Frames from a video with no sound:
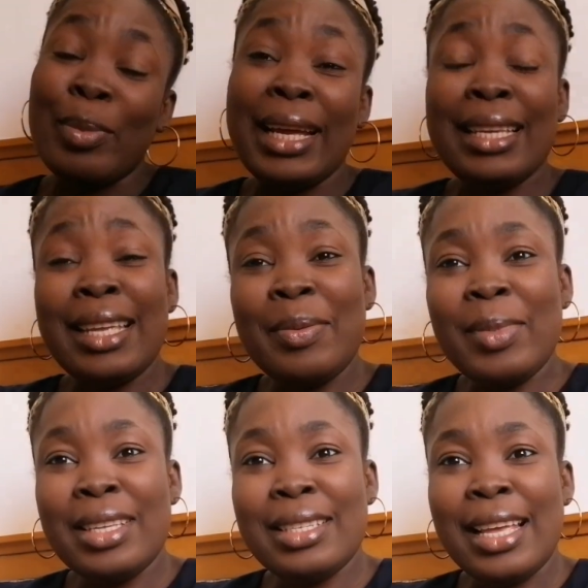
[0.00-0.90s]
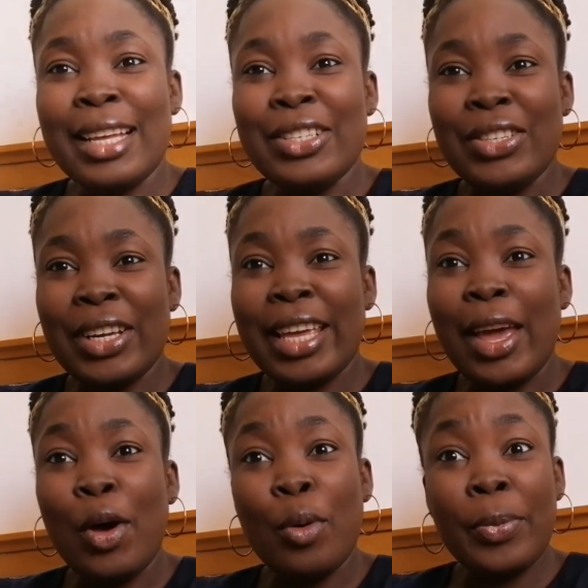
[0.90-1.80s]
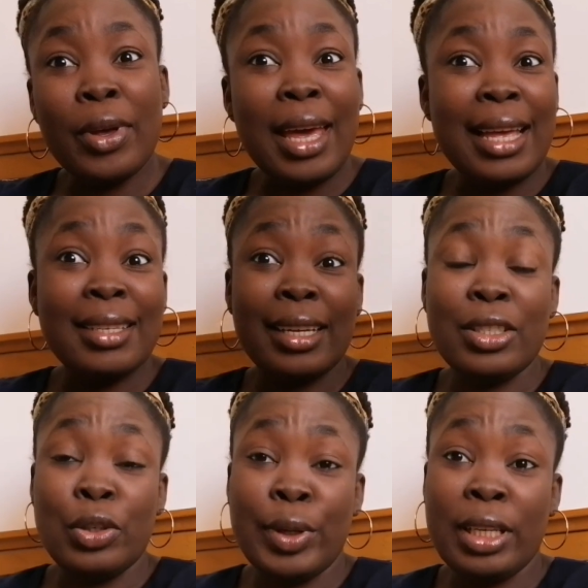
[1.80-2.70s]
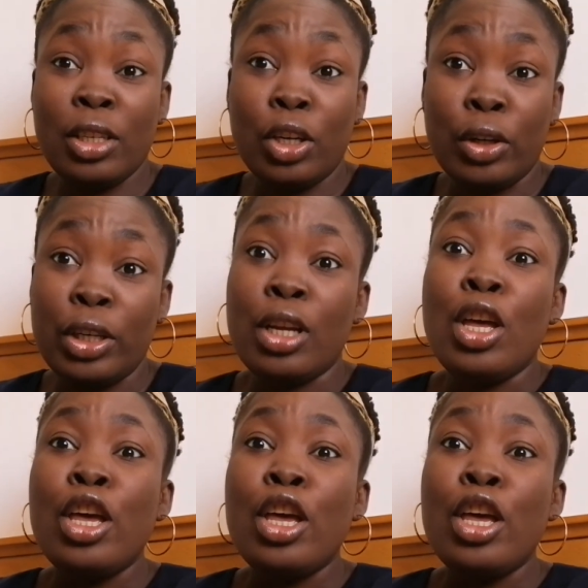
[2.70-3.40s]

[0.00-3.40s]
My name is AJOKE. Hope you guys are doing good.